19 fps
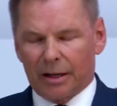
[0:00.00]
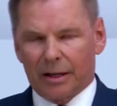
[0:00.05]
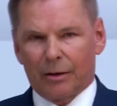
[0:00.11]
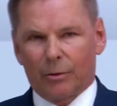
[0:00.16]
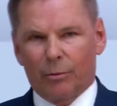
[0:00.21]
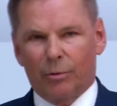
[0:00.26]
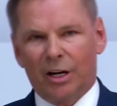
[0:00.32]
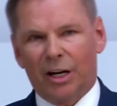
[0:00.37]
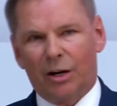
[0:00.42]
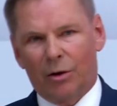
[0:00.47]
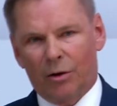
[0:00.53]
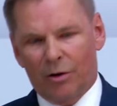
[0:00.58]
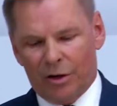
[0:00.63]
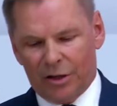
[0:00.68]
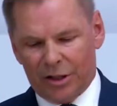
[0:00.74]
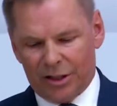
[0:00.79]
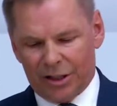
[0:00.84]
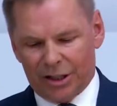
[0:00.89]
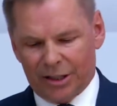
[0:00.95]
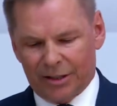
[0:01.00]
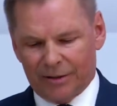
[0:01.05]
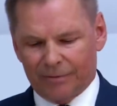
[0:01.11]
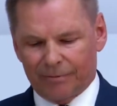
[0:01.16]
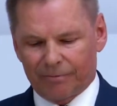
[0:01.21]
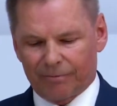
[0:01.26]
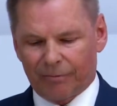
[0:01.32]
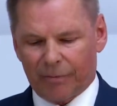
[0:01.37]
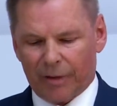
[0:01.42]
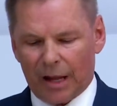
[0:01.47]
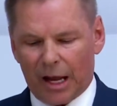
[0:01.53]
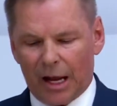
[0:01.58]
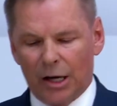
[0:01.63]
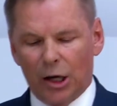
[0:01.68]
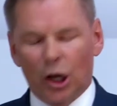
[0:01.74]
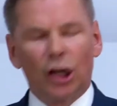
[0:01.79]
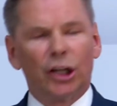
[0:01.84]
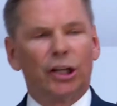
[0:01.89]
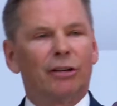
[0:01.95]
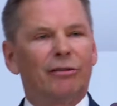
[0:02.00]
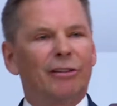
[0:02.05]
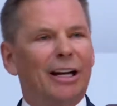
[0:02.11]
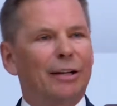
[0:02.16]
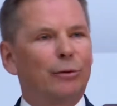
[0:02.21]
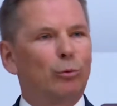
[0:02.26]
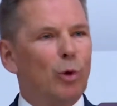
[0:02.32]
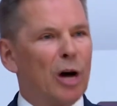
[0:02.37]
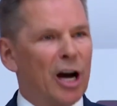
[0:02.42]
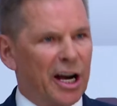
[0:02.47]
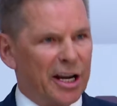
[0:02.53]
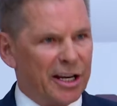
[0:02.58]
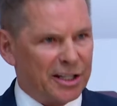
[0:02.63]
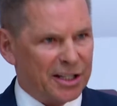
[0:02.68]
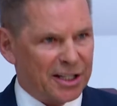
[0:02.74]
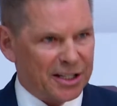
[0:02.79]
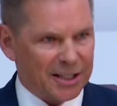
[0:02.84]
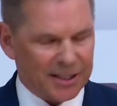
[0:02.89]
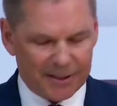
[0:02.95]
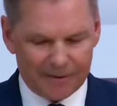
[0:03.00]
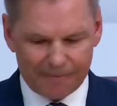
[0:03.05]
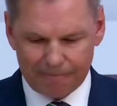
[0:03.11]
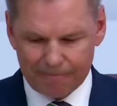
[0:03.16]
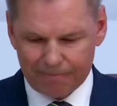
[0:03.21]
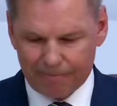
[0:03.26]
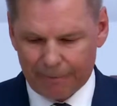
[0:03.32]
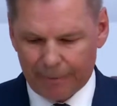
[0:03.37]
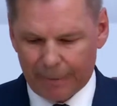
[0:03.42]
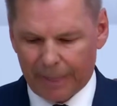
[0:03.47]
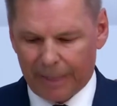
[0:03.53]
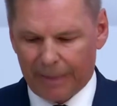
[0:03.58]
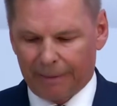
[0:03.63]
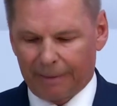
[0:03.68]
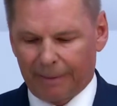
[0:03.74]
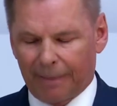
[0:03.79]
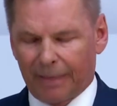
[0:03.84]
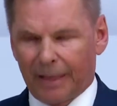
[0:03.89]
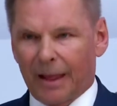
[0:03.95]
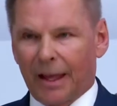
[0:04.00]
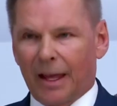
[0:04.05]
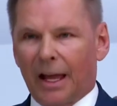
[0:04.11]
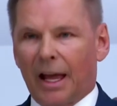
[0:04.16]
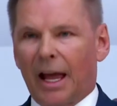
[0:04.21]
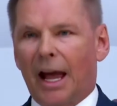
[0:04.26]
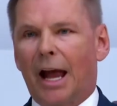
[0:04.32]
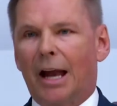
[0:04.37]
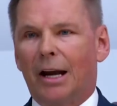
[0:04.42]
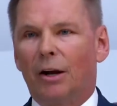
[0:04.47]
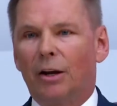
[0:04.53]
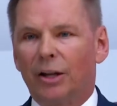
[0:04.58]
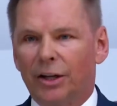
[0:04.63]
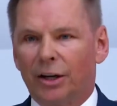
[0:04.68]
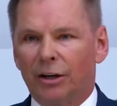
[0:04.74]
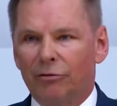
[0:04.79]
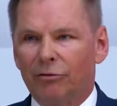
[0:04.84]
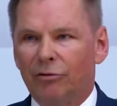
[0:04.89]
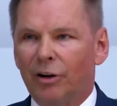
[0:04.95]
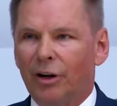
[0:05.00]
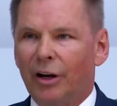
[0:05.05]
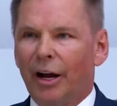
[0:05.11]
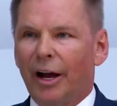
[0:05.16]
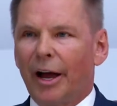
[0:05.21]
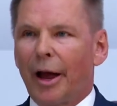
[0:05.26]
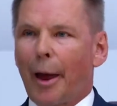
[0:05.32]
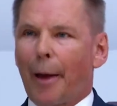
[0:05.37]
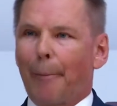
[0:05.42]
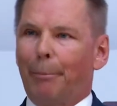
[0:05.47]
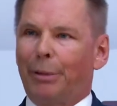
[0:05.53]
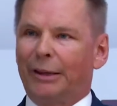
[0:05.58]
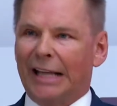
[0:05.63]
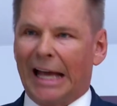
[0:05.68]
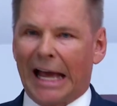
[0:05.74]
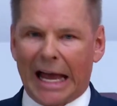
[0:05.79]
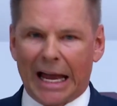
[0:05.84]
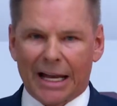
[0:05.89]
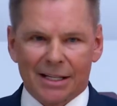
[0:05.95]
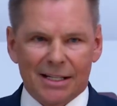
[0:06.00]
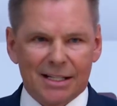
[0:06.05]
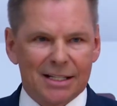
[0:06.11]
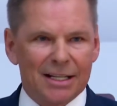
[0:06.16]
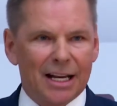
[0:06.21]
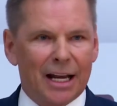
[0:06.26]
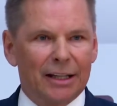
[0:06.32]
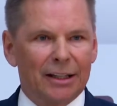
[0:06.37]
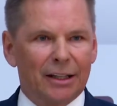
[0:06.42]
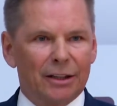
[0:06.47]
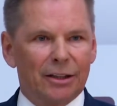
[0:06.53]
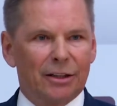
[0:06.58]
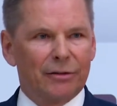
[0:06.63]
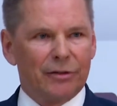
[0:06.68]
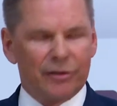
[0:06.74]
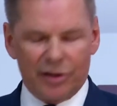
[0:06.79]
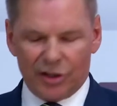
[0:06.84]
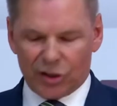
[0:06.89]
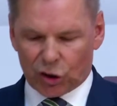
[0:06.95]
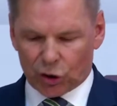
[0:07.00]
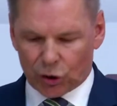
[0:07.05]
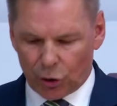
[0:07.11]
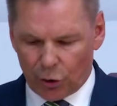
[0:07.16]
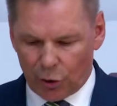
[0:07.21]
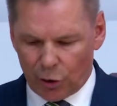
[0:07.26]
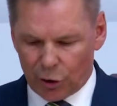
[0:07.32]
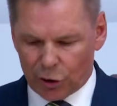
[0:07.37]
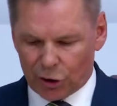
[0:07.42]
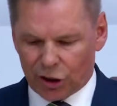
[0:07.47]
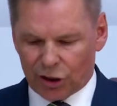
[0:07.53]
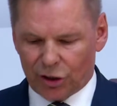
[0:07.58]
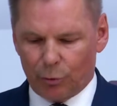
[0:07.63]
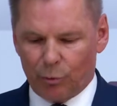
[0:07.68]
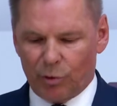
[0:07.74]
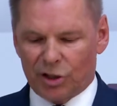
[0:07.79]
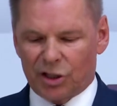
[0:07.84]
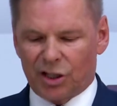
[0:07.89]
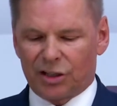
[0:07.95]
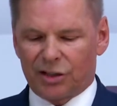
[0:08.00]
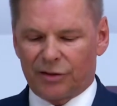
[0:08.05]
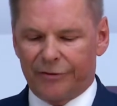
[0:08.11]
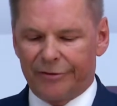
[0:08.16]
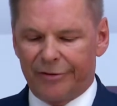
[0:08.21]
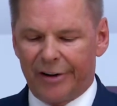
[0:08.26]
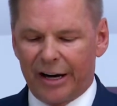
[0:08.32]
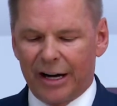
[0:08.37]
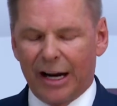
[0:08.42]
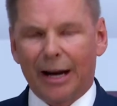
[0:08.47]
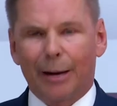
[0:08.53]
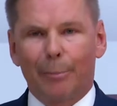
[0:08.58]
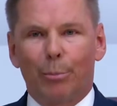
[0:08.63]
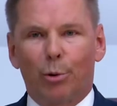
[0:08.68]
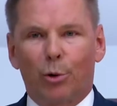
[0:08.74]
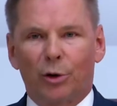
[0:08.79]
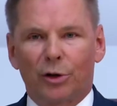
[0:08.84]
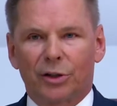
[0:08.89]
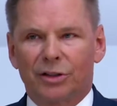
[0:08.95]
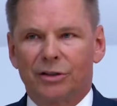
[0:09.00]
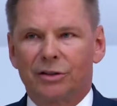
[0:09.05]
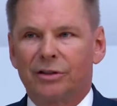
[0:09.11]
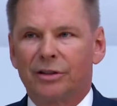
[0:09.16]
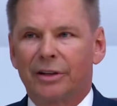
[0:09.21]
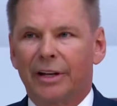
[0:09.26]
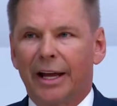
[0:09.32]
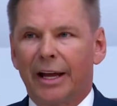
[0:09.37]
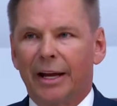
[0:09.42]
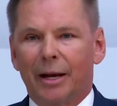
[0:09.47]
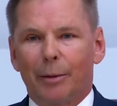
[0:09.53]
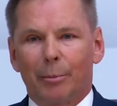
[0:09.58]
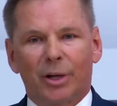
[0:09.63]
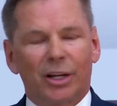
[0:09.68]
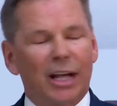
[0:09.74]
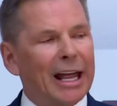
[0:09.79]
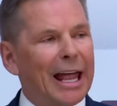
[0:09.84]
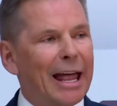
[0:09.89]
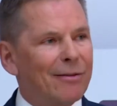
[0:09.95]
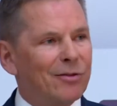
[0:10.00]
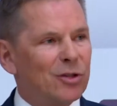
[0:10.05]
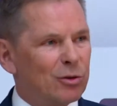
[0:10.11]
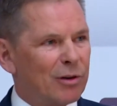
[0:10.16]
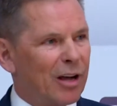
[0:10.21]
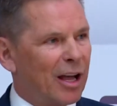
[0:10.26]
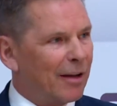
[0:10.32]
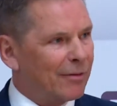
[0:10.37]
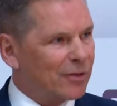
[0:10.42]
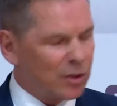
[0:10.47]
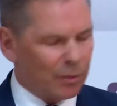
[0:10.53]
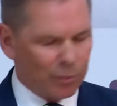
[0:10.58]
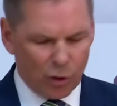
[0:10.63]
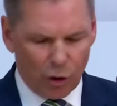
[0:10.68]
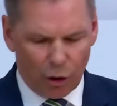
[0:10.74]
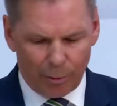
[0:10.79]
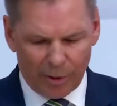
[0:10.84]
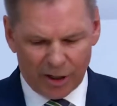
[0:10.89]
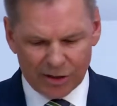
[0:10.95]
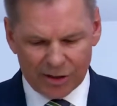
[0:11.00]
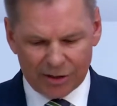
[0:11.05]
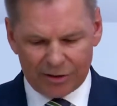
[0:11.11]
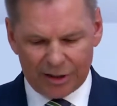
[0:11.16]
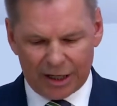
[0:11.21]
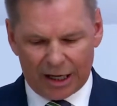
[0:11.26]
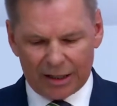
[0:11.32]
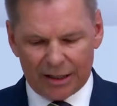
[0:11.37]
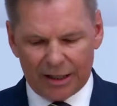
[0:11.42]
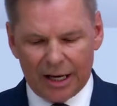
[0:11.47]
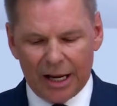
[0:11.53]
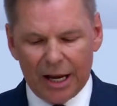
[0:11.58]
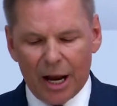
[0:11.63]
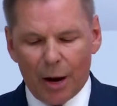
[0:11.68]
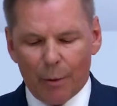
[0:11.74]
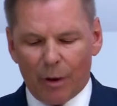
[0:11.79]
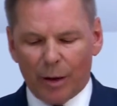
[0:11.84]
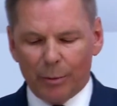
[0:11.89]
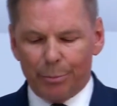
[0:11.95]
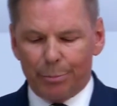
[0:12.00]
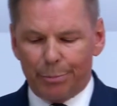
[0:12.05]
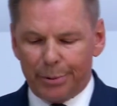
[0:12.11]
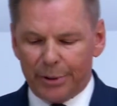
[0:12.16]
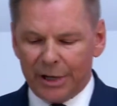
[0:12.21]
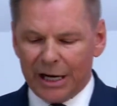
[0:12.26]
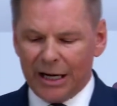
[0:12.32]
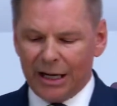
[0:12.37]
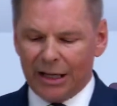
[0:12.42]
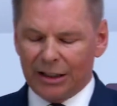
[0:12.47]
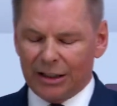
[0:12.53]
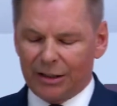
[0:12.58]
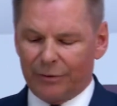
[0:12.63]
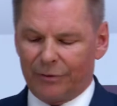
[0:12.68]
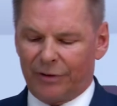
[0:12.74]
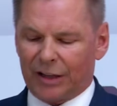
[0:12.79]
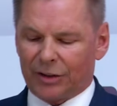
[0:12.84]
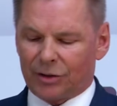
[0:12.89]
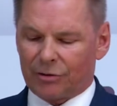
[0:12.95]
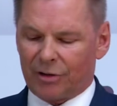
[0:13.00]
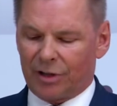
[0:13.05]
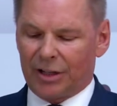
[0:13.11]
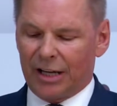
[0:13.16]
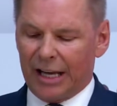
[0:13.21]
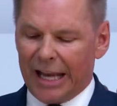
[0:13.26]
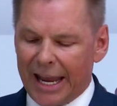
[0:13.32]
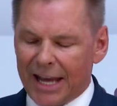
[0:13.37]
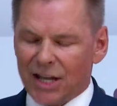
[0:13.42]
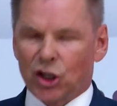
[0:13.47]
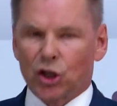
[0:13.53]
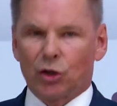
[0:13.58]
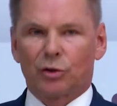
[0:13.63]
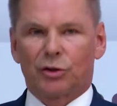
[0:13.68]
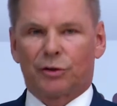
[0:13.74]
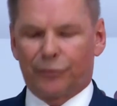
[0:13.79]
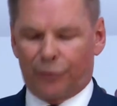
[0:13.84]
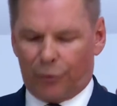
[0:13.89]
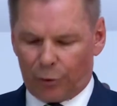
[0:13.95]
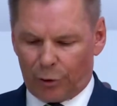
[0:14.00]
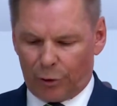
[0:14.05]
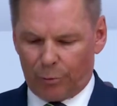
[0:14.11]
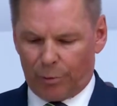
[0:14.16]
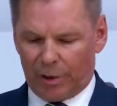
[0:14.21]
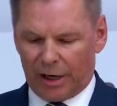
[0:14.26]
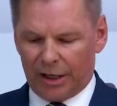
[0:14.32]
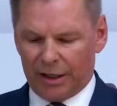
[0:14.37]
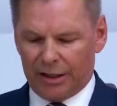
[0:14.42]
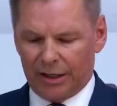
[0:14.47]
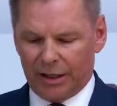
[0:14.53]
We heard a lot of advice, a lot of plans, a lot of research, which is very important. But I have to have some comments on that. When bringing the veteran issues forward,